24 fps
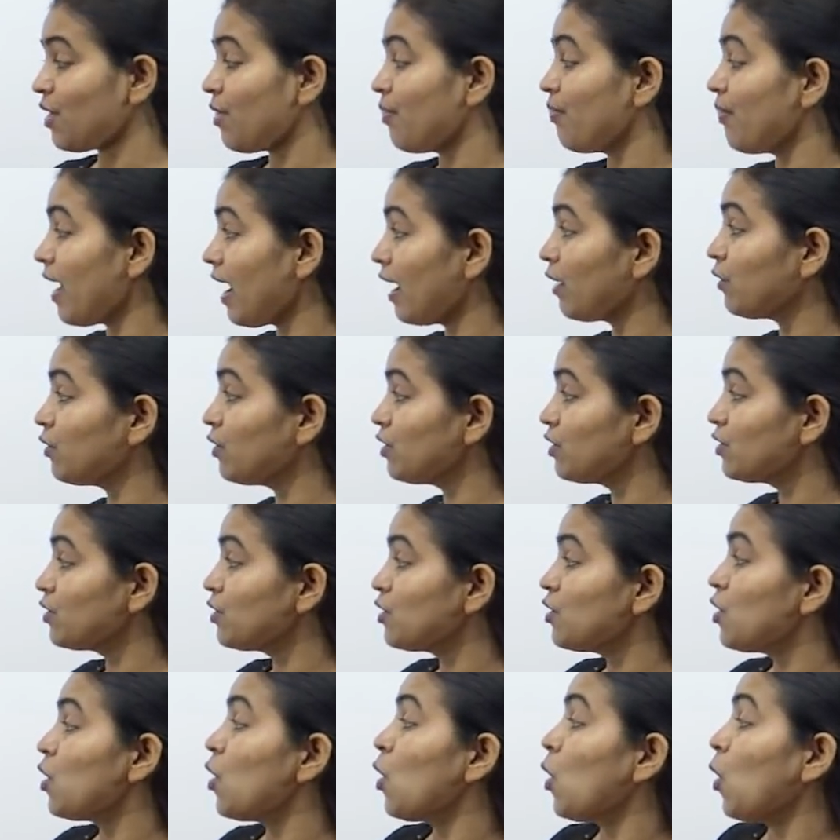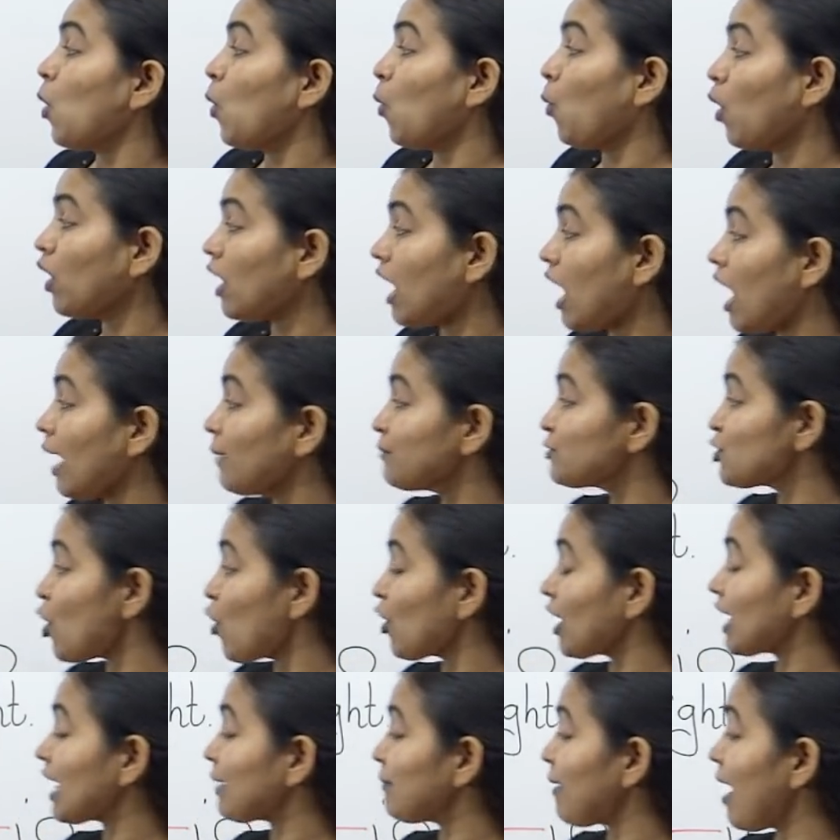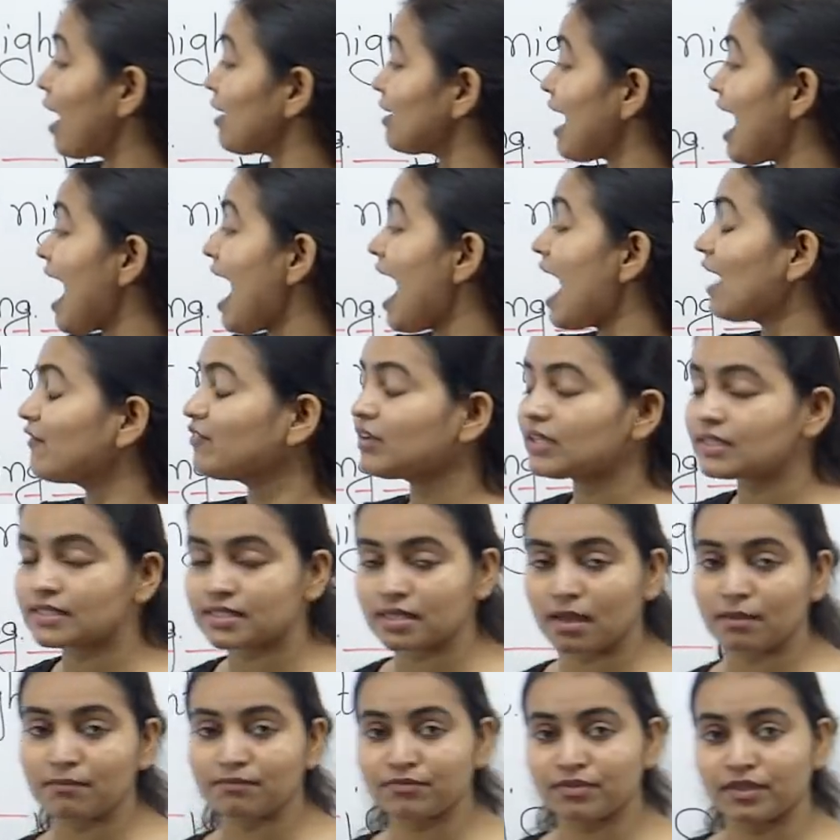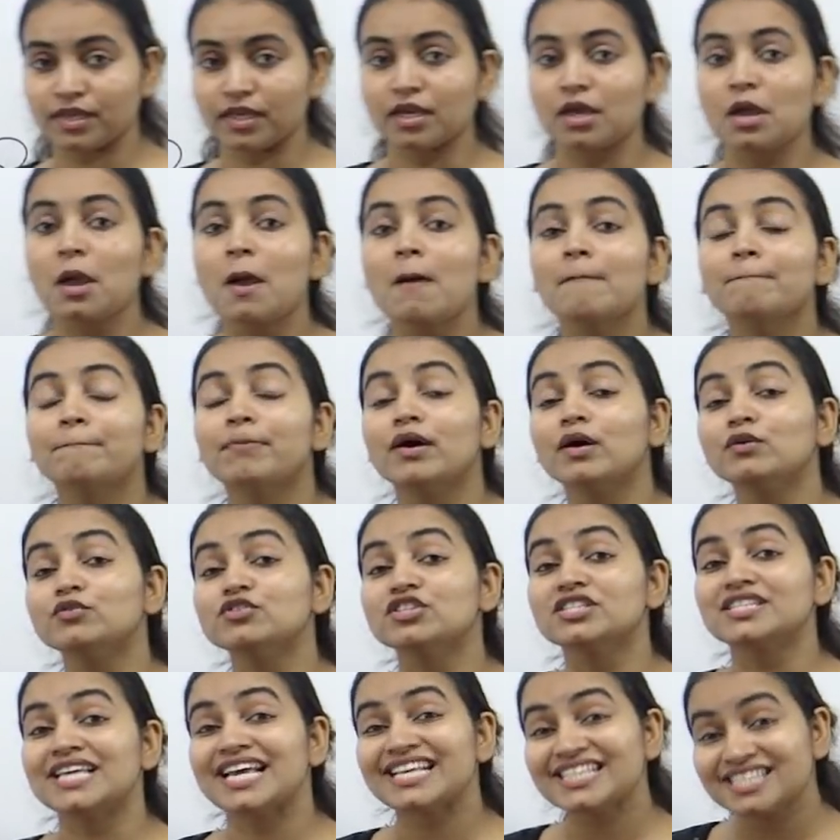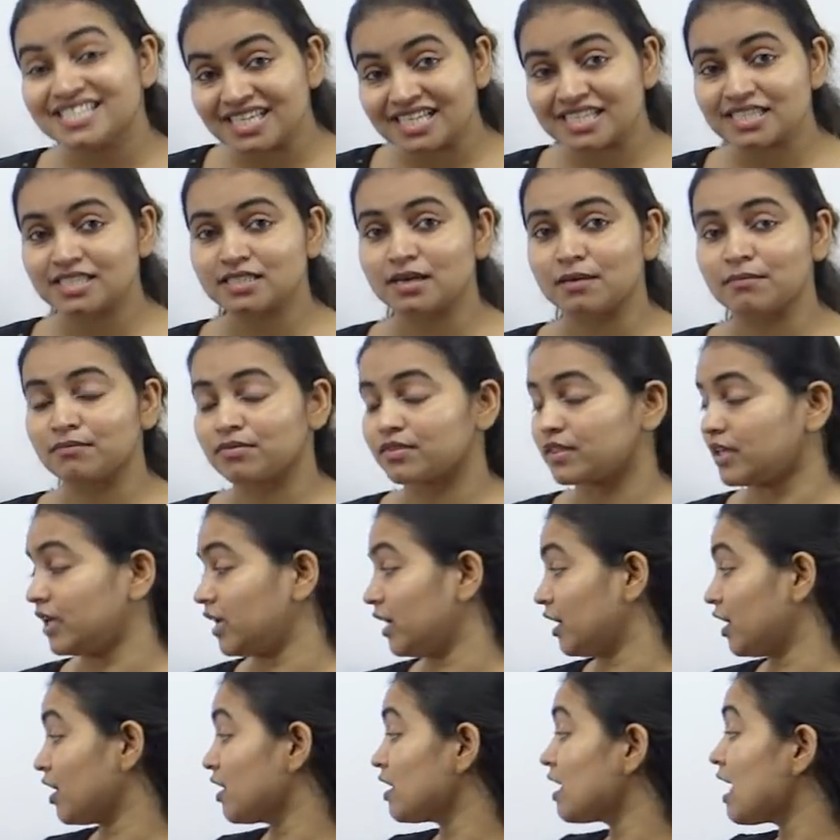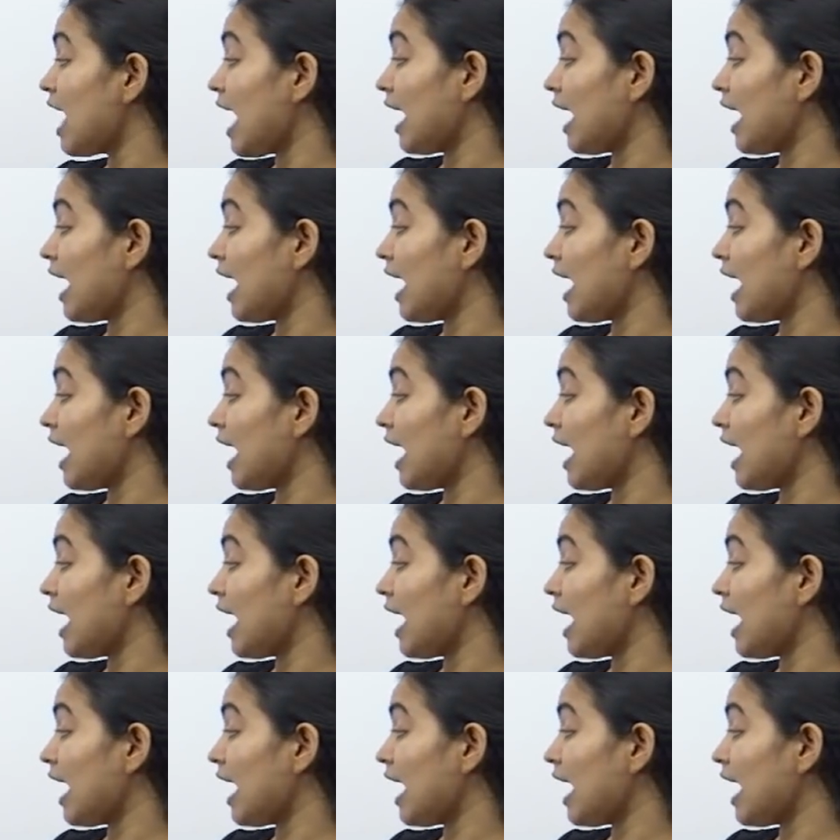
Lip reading: Now, what I'm talking about having something, possessing something.